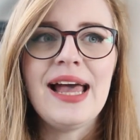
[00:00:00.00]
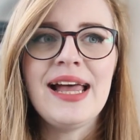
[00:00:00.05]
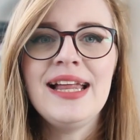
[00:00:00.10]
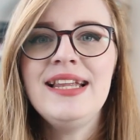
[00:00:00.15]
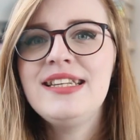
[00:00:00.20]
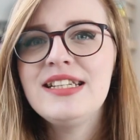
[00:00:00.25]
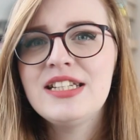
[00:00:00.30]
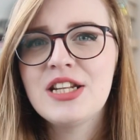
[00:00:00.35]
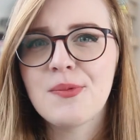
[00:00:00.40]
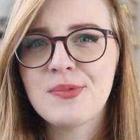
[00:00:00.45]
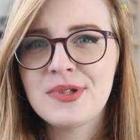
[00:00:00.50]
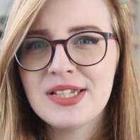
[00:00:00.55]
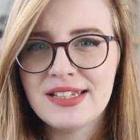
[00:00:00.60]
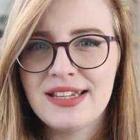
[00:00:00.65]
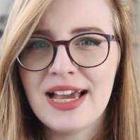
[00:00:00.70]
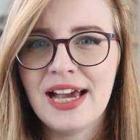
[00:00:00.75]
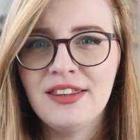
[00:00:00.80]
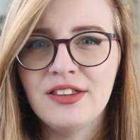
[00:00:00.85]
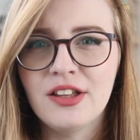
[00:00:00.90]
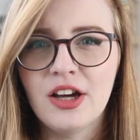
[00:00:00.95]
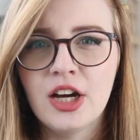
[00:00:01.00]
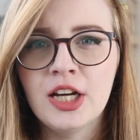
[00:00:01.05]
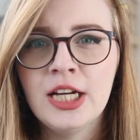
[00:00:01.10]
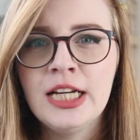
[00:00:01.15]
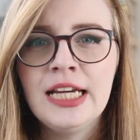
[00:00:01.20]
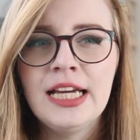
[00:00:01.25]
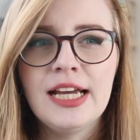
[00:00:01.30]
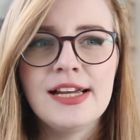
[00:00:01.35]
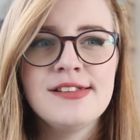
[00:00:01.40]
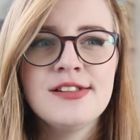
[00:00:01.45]
ended up together
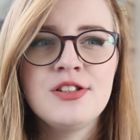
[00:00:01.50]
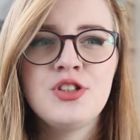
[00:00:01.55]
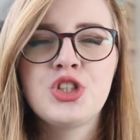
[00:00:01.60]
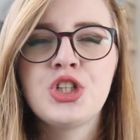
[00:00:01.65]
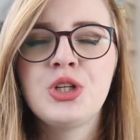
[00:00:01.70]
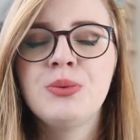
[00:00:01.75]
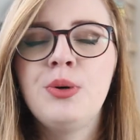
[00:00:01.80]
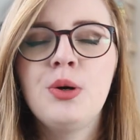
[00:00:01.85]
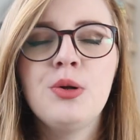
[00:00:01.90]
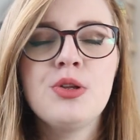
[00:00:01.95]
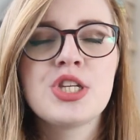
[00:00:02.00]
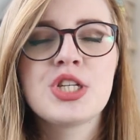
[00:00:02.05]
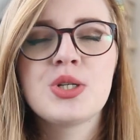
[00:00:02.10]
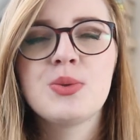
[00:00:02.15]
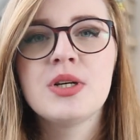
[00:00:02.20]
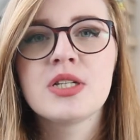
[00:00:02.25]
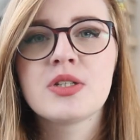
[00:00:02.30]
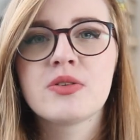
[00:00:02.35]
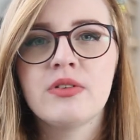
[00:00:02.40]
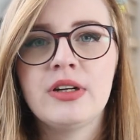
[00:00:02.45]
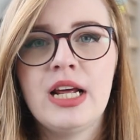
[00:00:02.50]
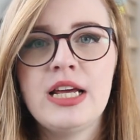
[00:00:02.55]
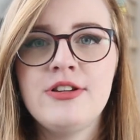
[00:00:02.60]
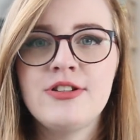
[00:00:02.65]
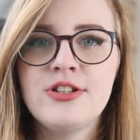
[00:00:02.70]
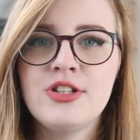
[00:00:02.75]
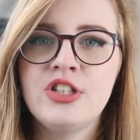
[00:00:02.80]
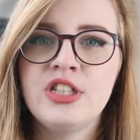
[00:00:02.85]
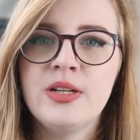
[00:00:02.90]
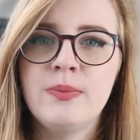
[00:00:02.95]
in this tumultuous
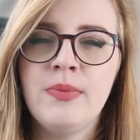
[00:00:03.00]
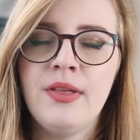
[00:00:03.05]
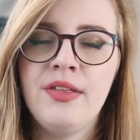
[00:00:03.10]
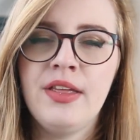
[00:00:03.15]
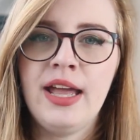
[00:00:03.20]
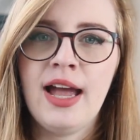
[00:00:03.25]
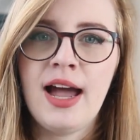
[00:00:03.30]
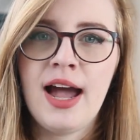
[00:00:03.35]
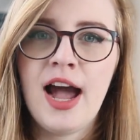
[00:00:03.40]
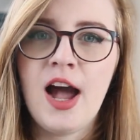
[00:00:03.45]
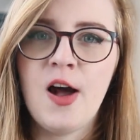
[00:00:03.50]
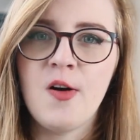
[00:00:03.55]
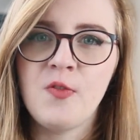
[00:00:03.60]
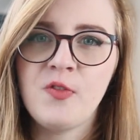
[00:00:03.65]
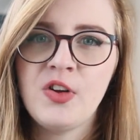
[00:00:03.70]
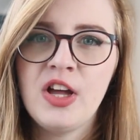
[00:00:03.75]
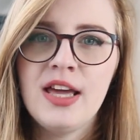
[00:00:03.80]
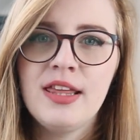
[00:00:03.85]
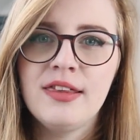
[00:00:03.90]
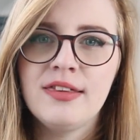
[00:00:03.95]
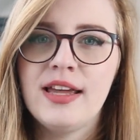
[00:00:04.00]
relationship that they have.